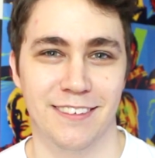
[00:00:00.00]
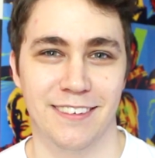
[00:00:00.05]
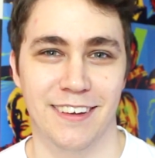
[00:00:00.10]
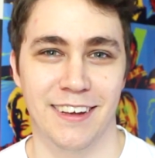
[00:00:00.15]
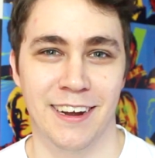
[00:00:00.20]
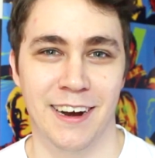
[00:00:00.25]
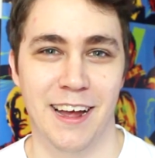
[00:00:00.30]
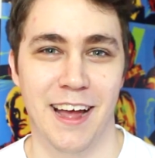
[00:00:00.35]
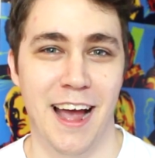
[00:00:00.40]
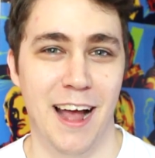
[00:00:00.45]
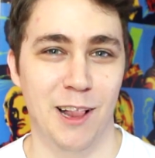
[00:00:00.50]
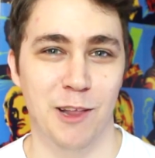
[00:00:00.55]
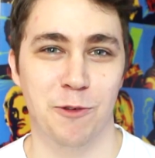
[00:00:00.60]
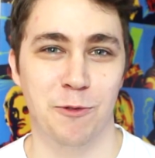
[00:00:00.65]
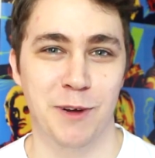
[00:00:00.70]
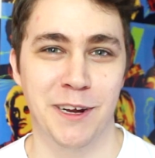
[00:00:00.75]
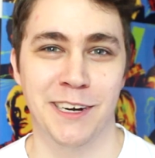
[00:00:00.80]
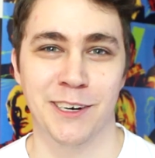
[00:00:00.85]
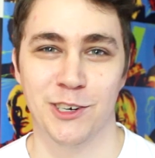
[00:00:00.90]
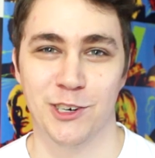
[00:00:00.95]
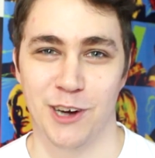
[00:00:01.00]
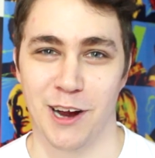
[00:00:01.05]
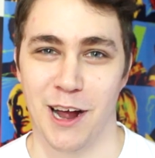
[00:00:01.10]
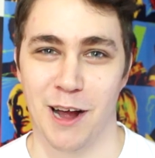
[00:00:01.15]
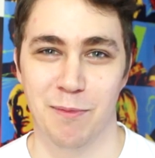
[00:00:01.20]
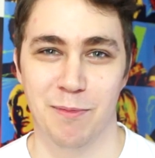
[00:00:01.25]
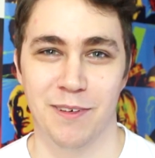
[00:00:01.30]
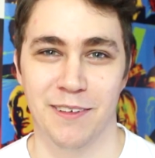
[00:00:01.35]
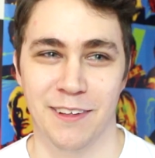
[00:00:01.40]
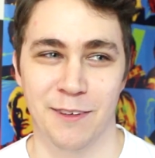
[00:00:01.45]
In a Halloween
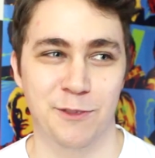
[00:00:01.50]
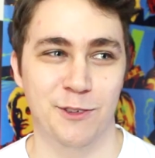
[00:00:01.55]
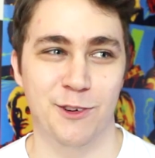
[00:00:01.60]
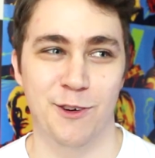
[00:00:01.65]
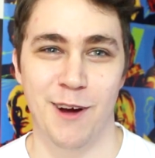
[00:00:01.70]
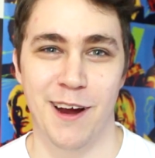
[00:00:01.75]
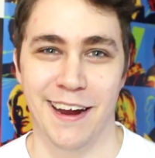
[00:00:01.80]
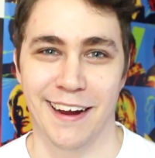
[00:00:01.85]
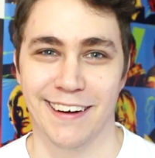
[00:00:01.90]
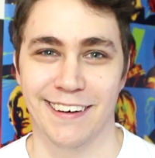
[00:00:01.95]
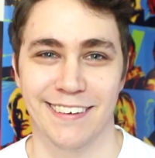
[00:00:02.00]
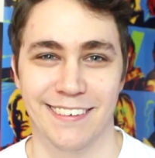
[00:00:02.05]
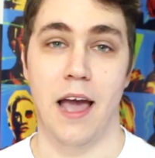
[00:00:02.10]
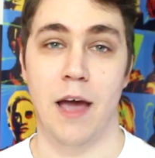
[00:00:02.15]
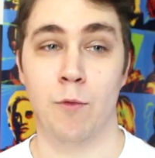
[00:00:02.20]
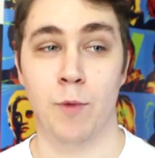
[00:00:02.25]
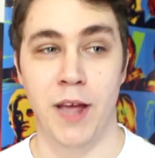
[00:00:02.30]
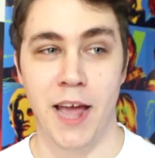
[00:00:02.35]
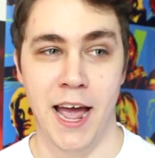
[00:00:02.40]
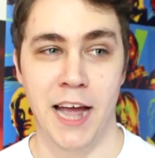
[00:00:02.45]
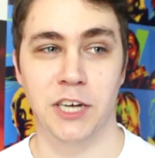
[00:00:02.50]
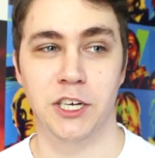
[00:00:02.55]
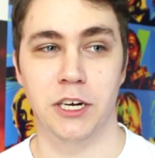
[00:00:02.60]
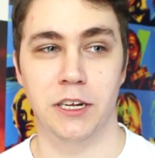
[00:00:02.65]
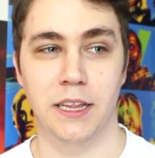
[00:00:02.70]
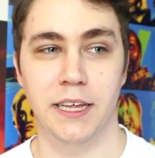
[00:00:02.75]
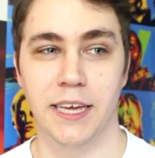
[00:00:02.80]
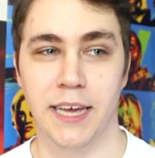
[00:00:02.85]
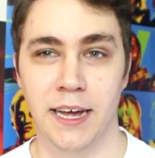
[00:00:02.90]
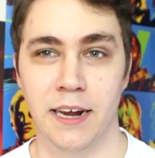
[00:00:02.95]
shop. It was great. And we
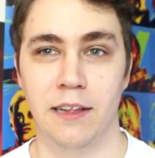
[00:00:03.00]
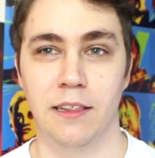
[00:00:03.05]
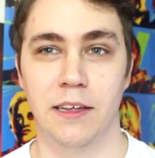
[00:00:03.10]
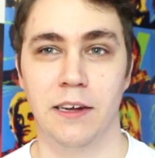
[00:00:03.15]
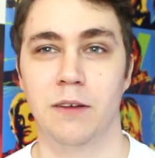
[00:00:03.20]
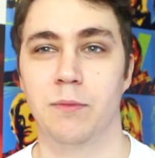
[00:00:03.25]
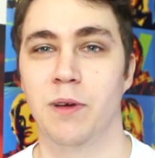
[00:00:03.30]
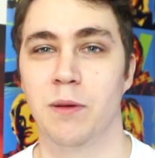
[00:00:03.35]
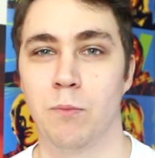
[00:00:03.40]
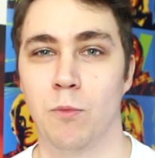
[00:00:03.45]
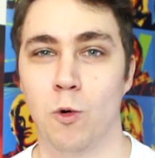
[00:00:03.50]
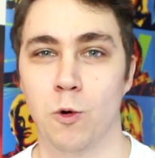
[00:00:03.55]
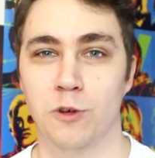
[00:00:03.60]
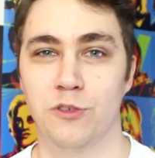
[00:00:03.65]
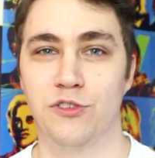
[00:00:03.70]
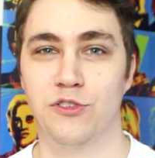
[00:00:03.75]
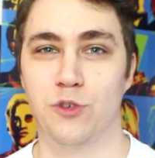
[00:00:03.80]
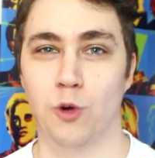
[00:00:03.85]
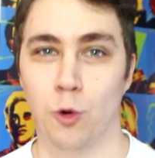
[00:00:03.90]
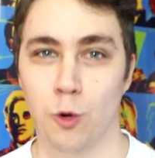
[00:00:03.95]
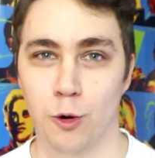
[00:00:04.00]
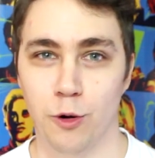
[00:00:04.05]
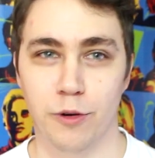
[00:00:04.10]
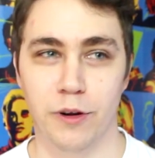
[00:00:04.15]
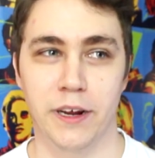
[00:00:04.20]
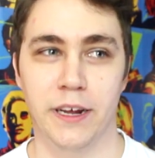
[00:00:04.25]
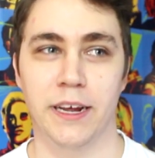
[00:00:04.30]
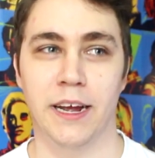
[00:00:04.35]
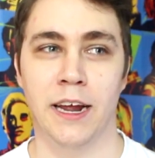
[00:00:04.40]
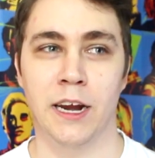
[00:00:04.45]
actually get a little bit more
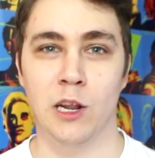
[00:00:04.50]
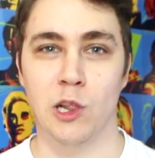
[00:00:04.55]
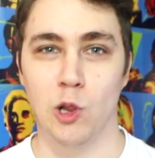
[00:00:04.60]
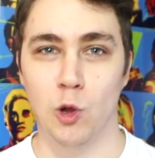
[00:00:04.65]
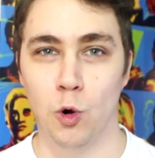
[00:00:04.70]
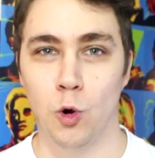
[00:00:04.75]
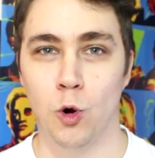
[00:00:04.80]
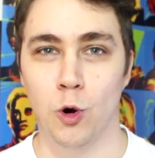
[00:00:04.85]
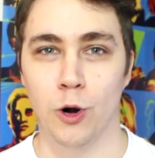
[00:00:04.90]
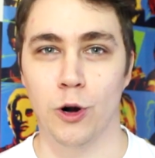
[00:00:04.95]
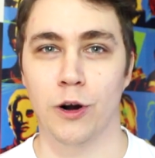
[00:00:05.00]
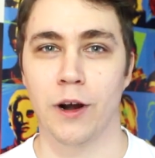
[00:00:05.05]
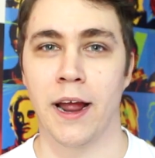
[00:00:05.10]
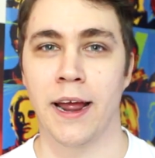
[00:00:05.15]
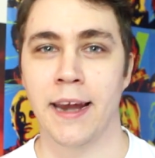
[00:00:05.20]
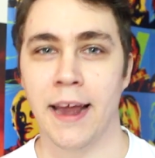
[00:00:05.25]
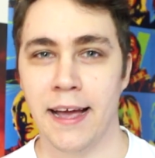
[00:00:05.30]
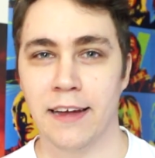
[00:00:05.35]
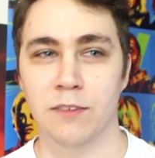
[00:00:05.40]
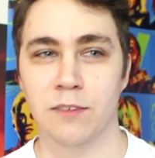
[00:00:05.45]
story and lore and